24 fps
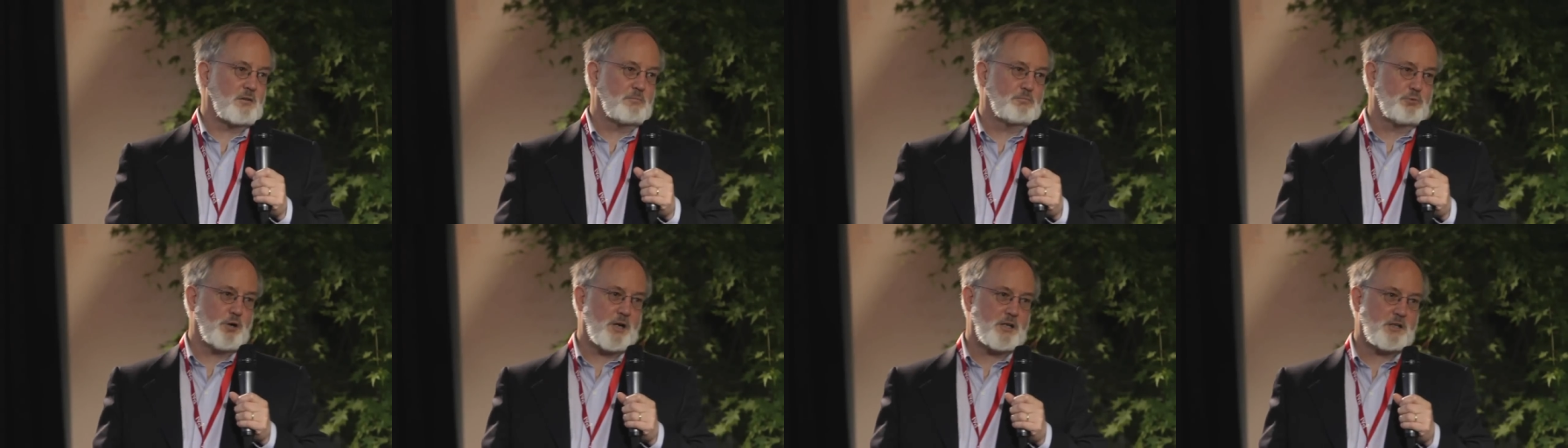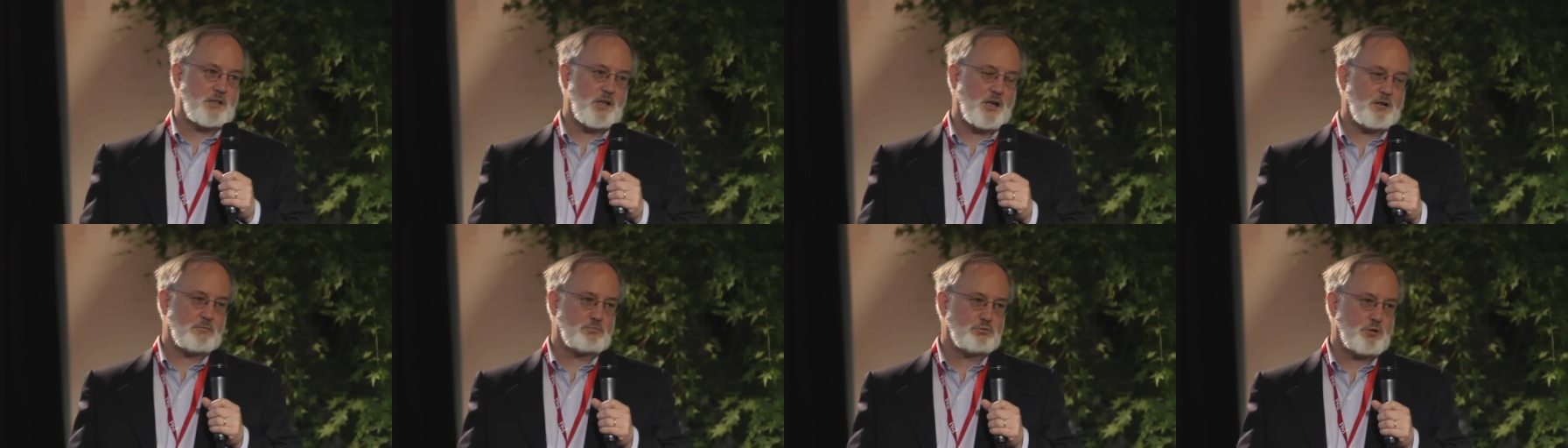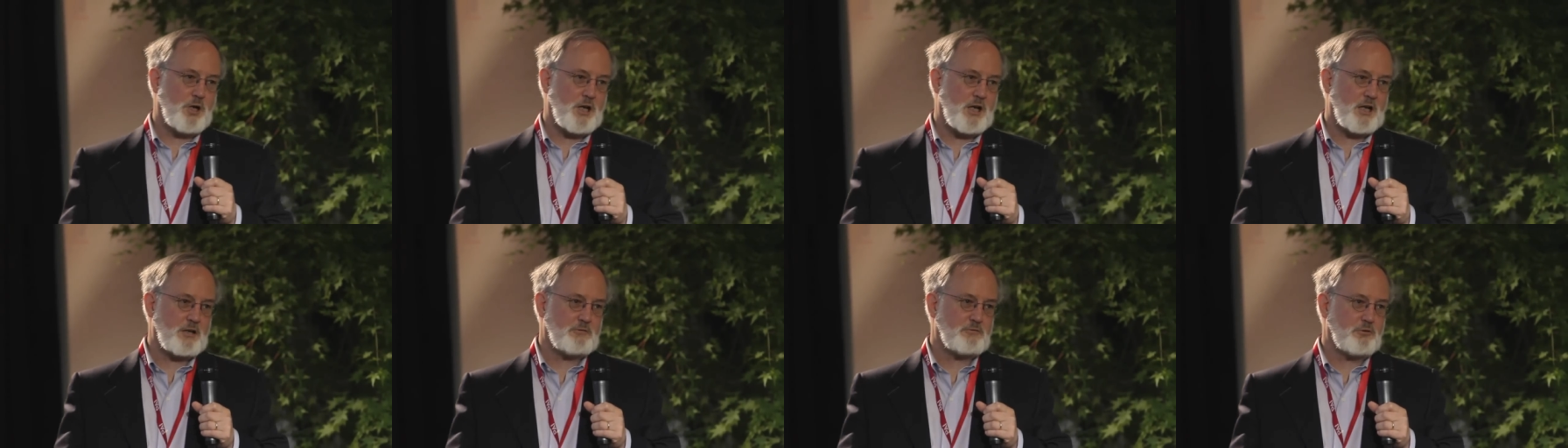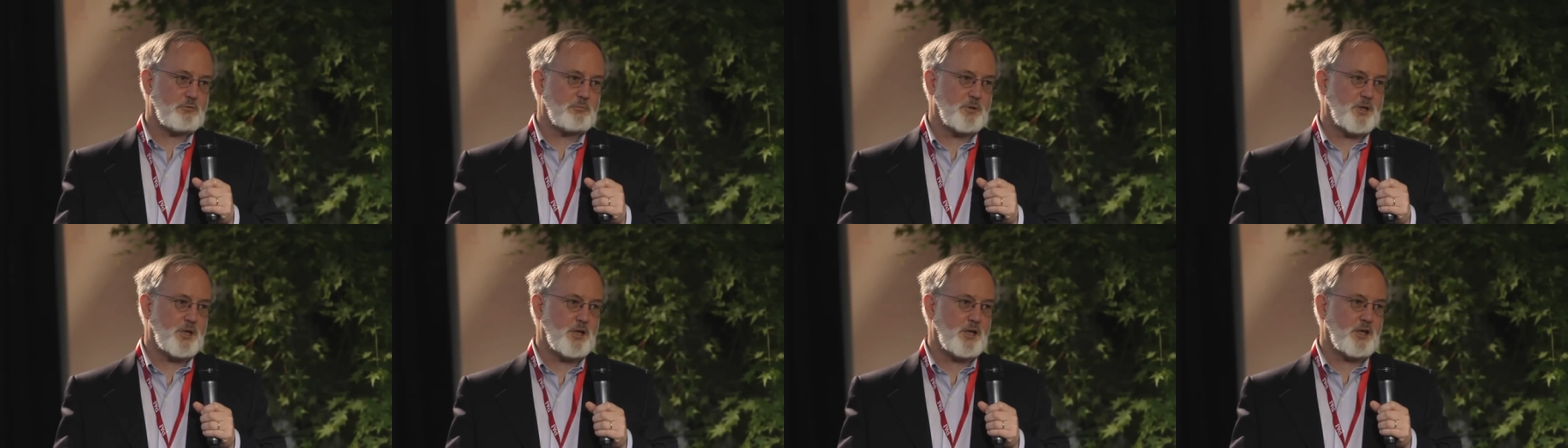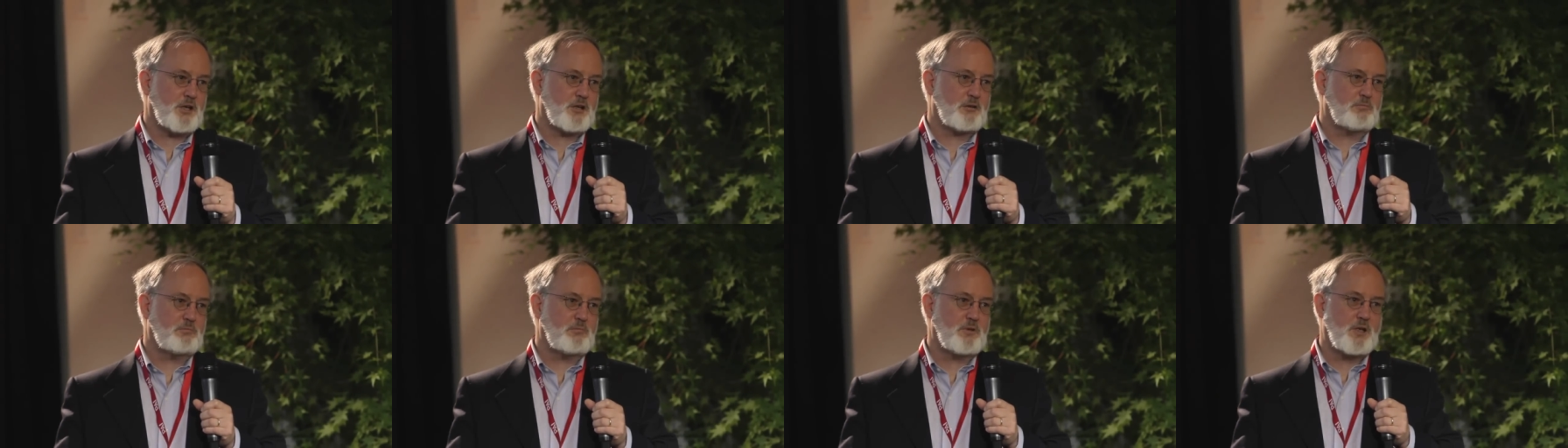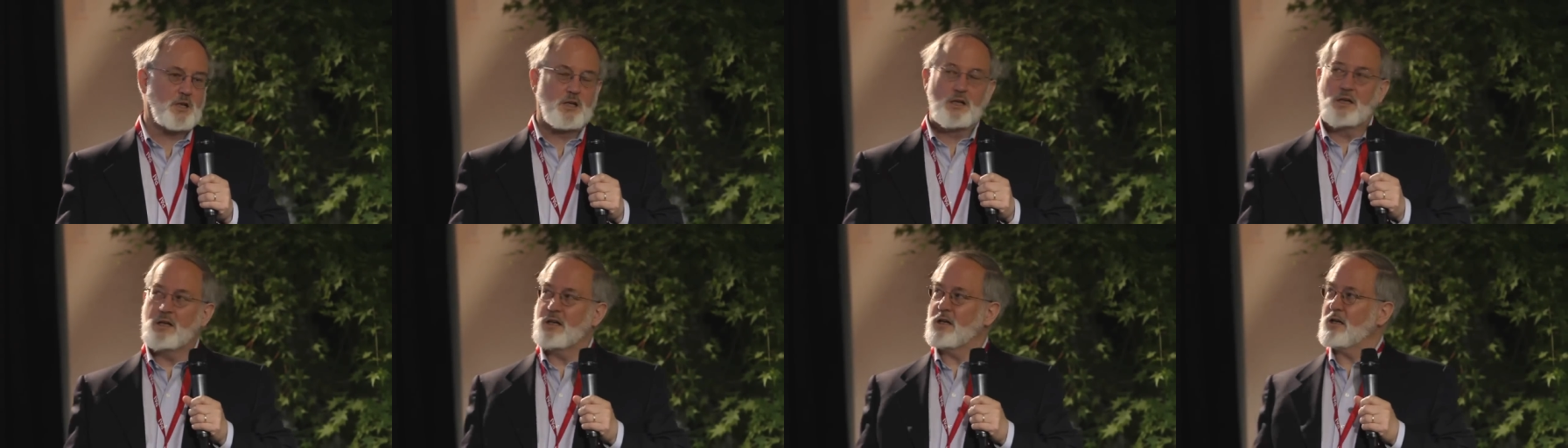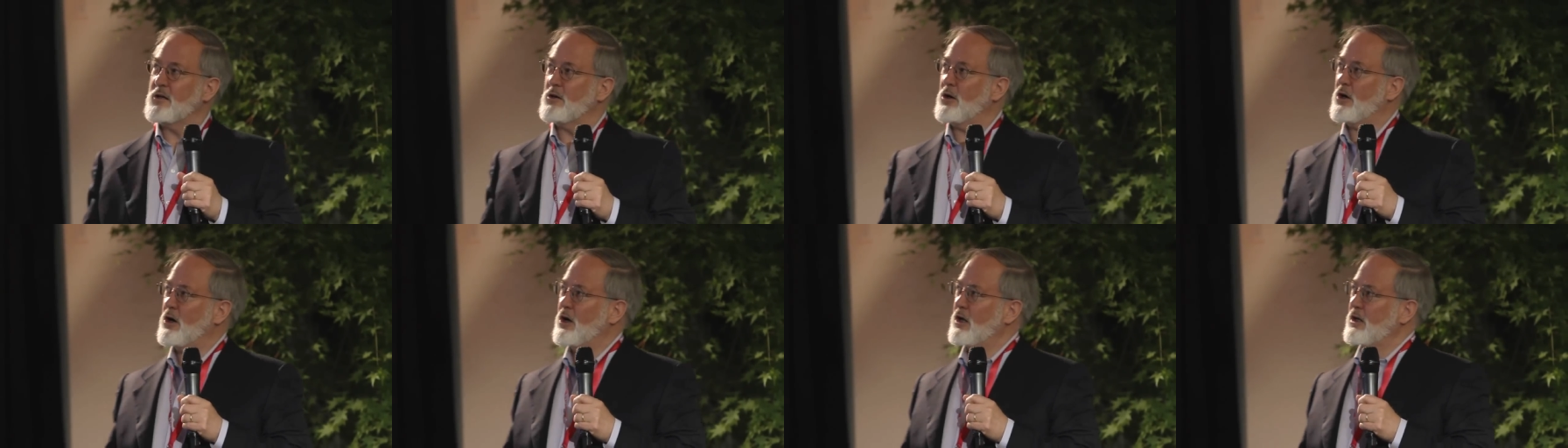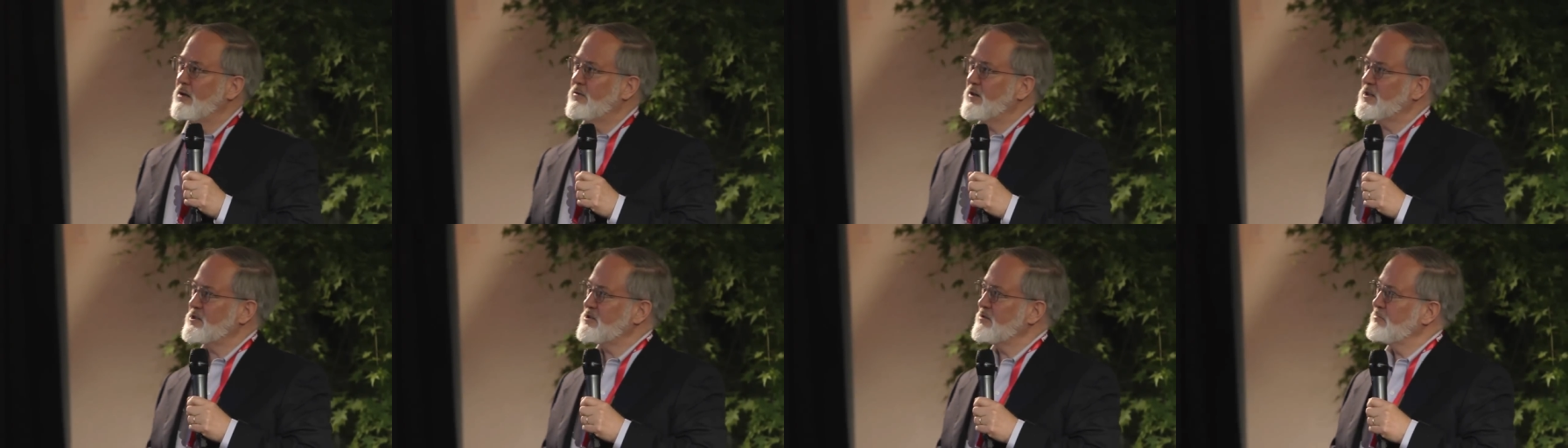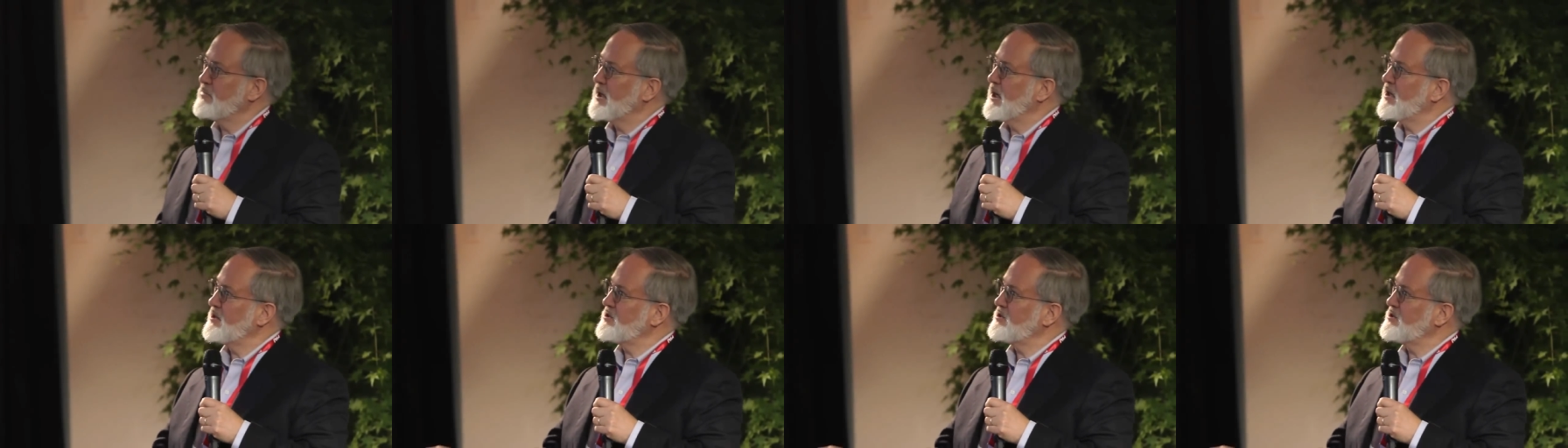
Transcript: uh, breakdown product from heme, and all of us